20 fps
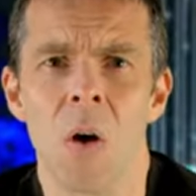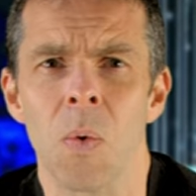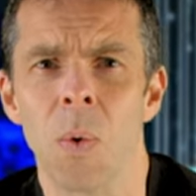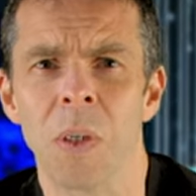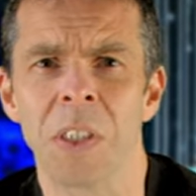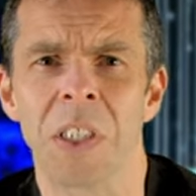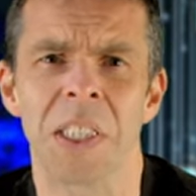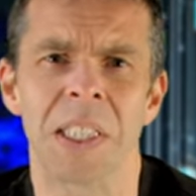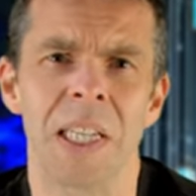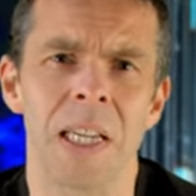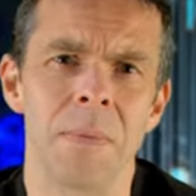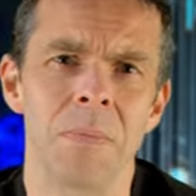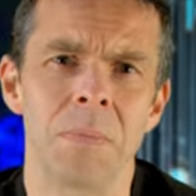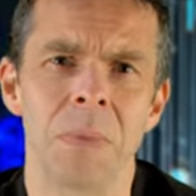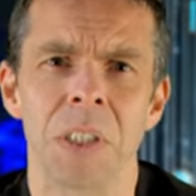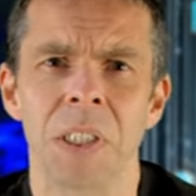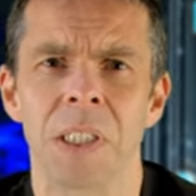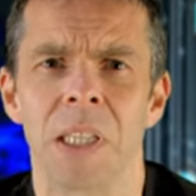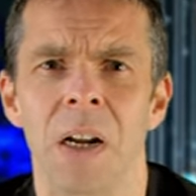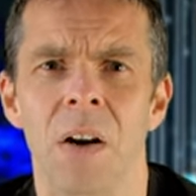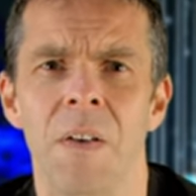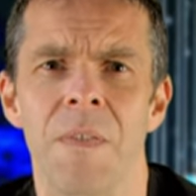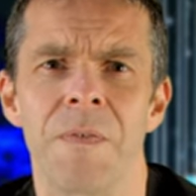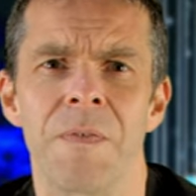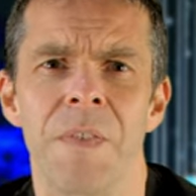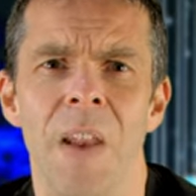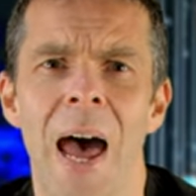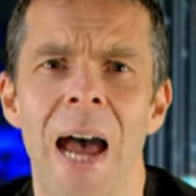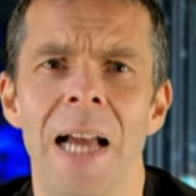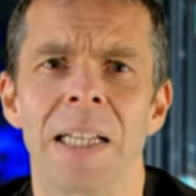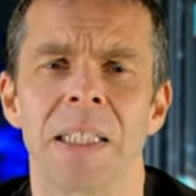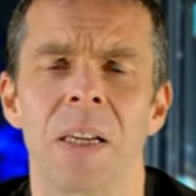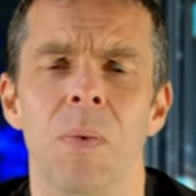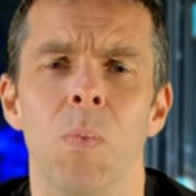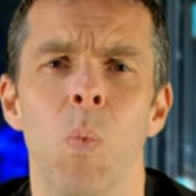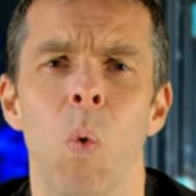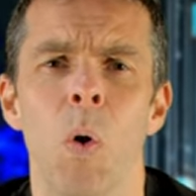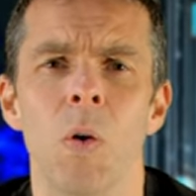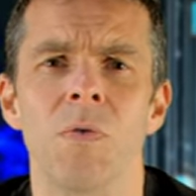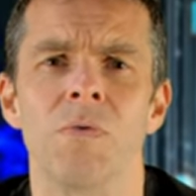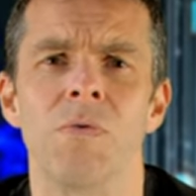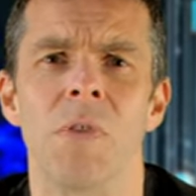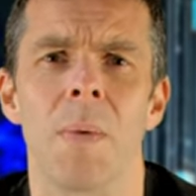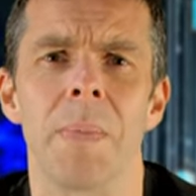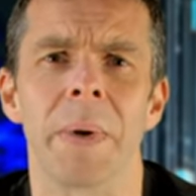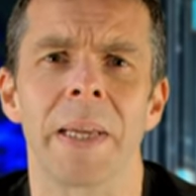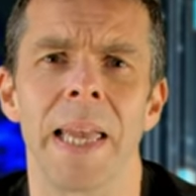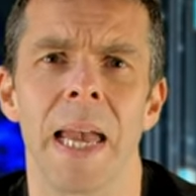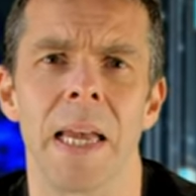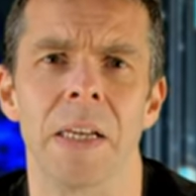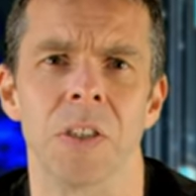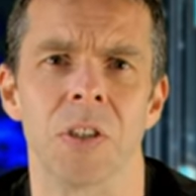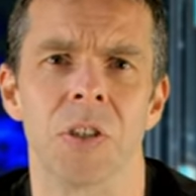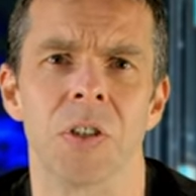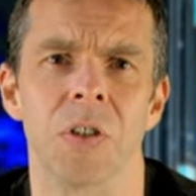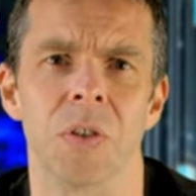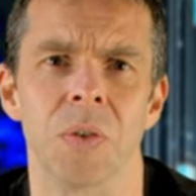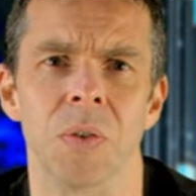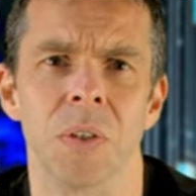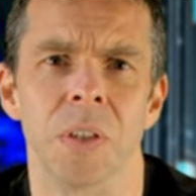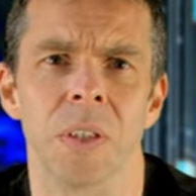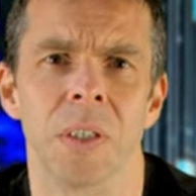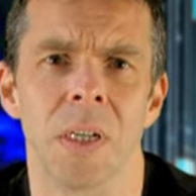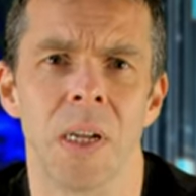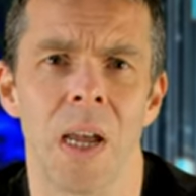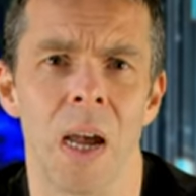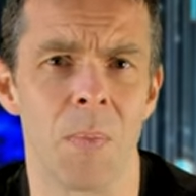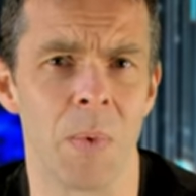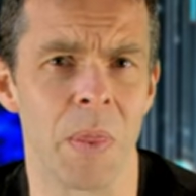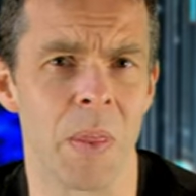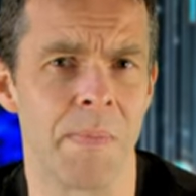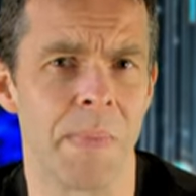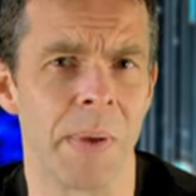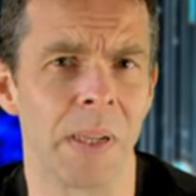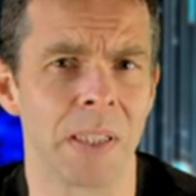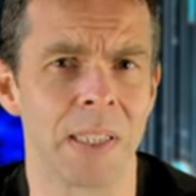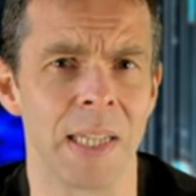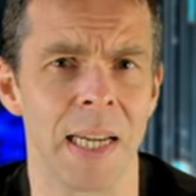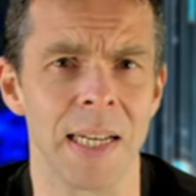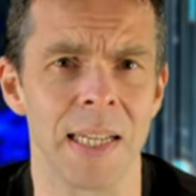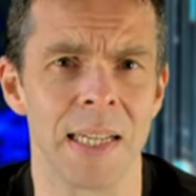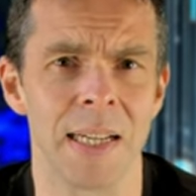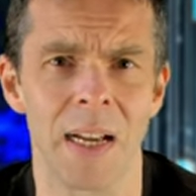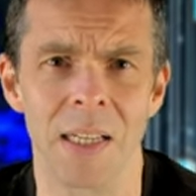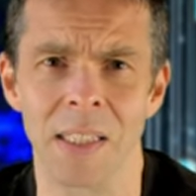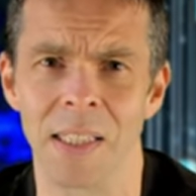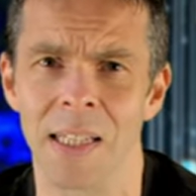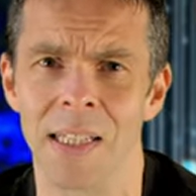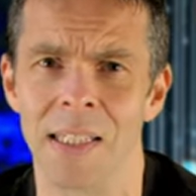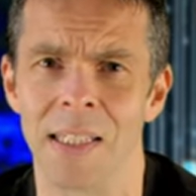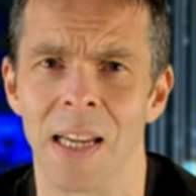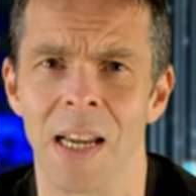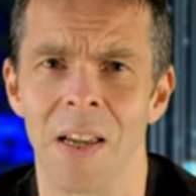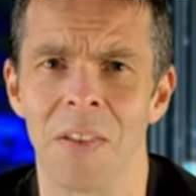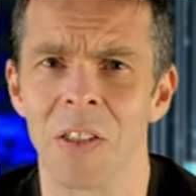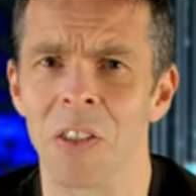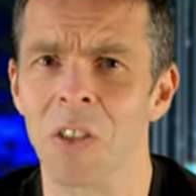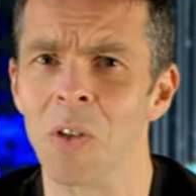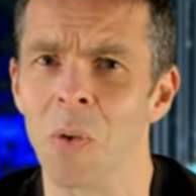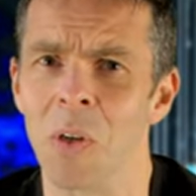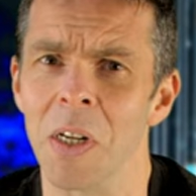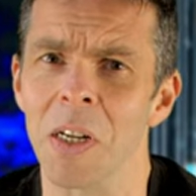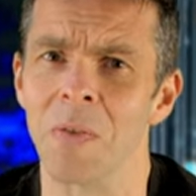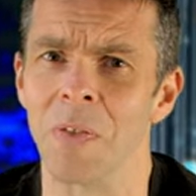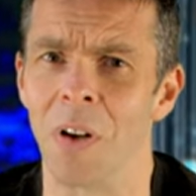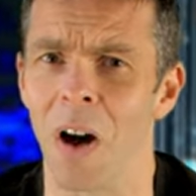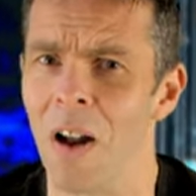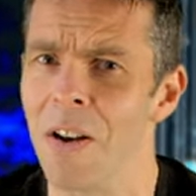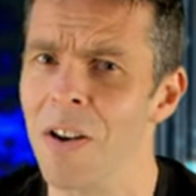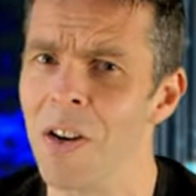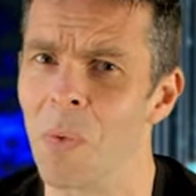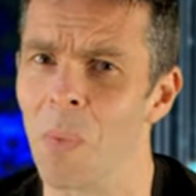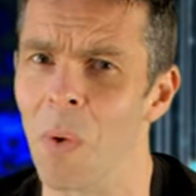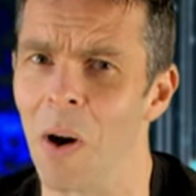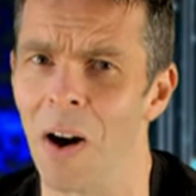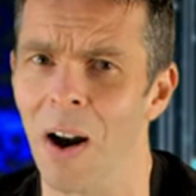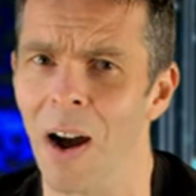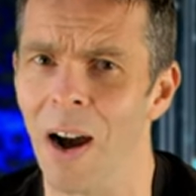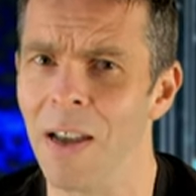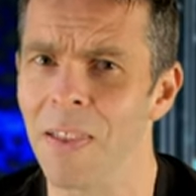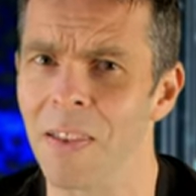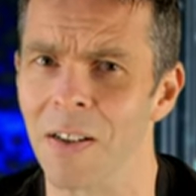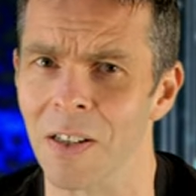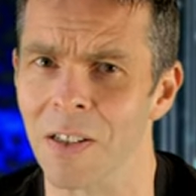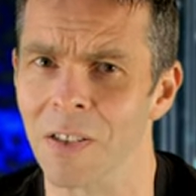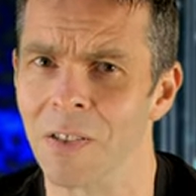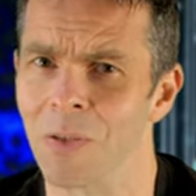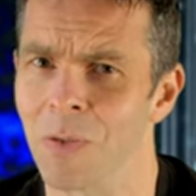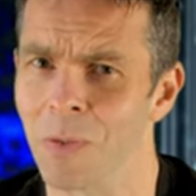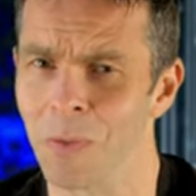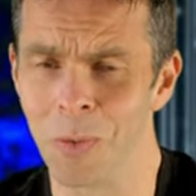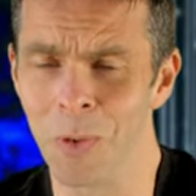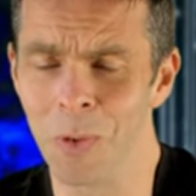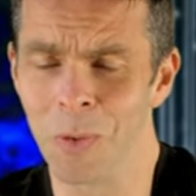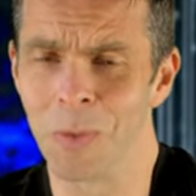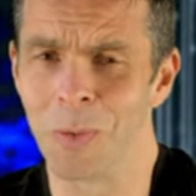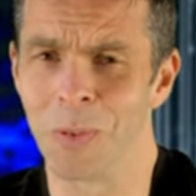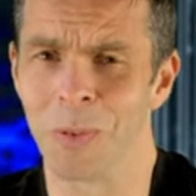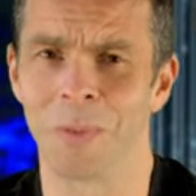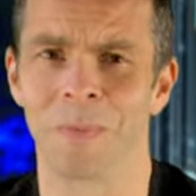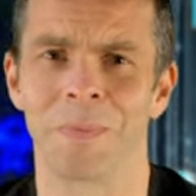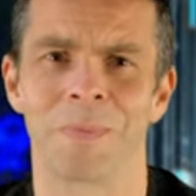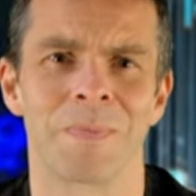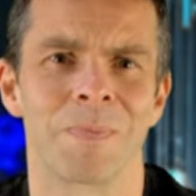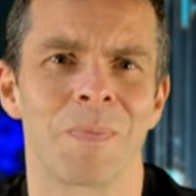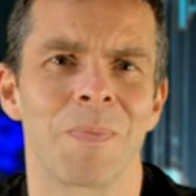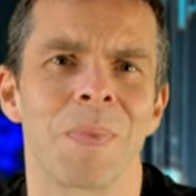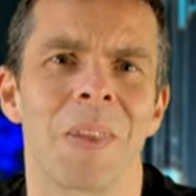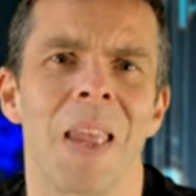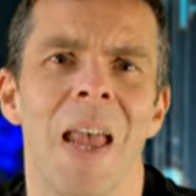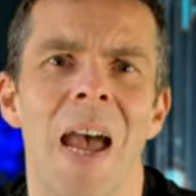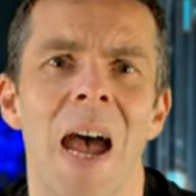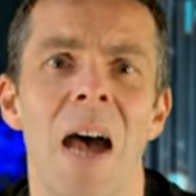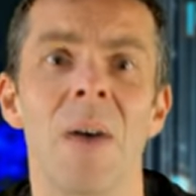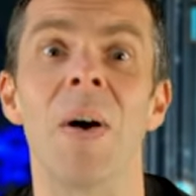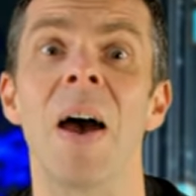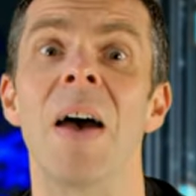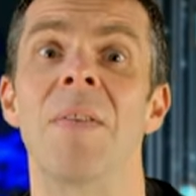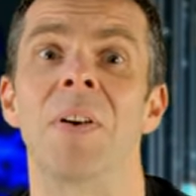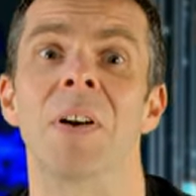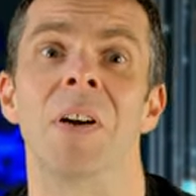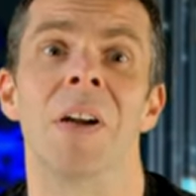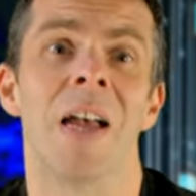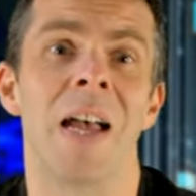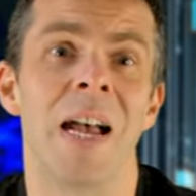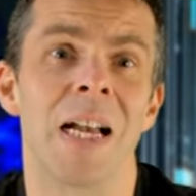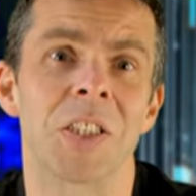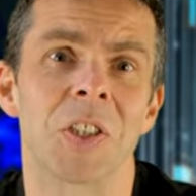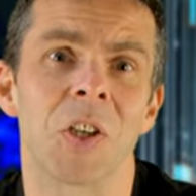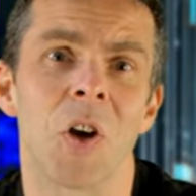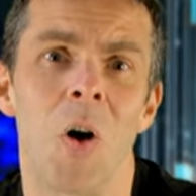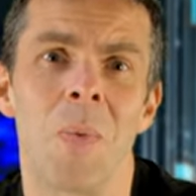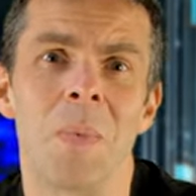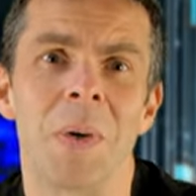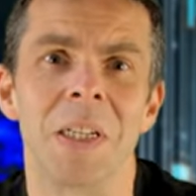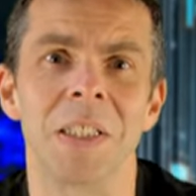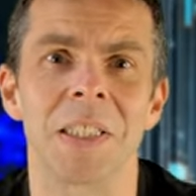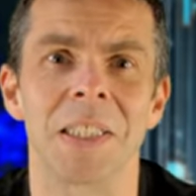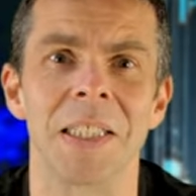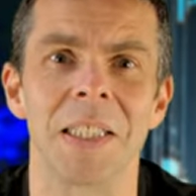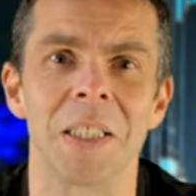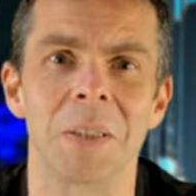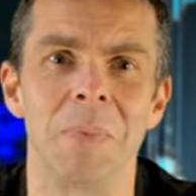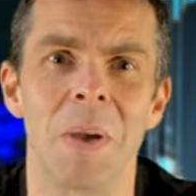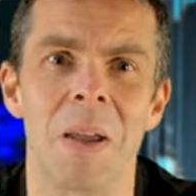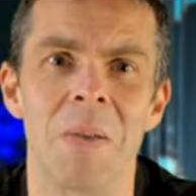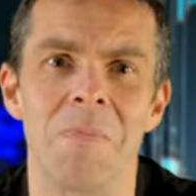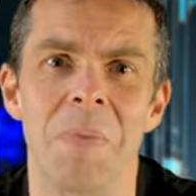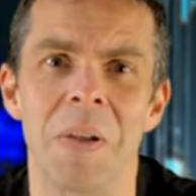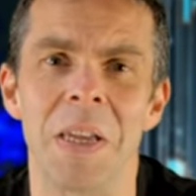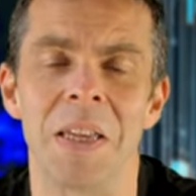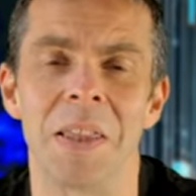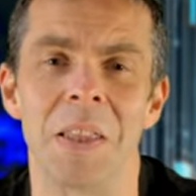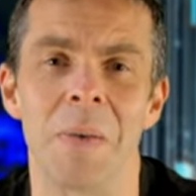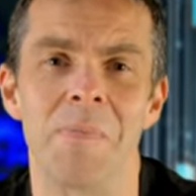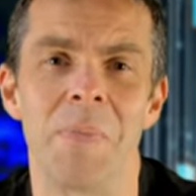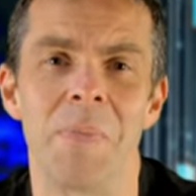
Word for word: with seams that are flat and won't rub against you. And with a built-in gusset, there's no need for underwear either. Woo. However, as common as these may be in the